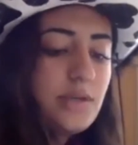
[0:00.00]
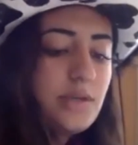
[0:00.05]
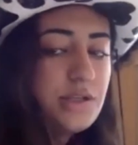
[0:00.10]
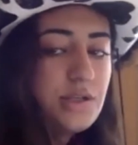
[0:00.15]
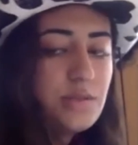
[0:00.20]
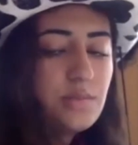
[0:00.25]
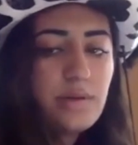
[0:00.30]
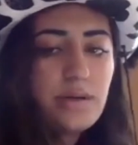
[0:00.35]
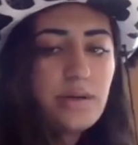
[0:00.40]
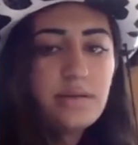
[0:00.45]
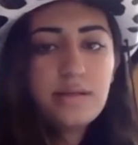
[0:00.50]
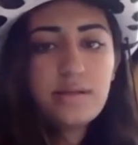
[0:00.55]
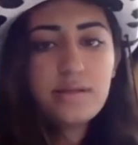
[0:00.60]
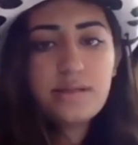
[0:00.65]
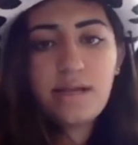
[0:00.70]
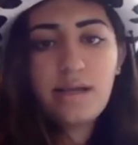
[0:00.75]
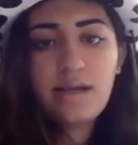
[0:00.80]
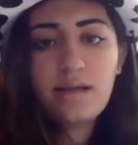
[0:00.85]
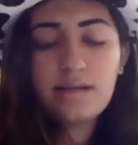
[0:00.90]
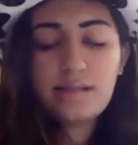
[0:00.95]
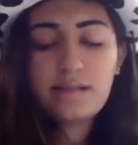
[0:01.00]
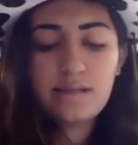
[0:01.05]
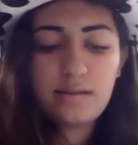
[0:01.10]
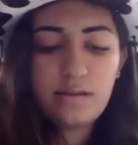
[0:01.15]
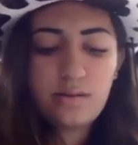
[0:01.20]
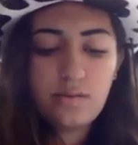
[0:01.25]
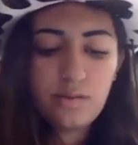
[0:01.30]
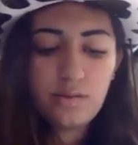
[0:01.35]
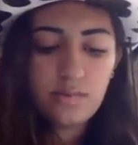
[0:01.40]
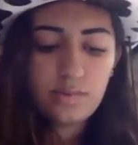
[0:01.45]
super entertained because I
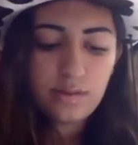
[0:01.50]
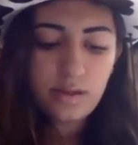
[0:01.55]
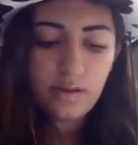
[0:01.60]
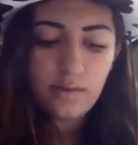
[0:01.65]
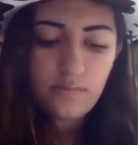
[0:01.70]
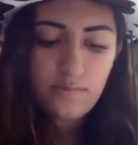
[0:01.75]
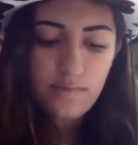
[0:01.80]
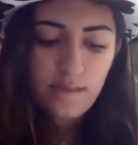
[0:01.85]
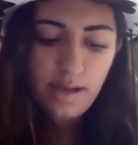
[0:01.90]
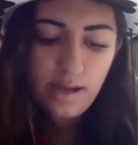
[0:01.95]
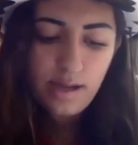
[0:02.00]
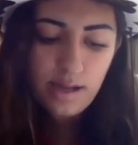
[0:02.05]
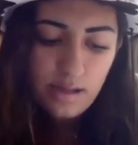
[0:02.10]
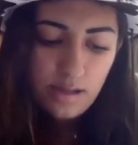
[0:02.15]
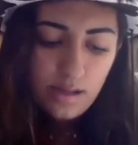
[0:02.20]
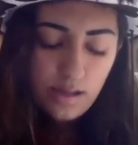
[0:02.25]
know they would love that.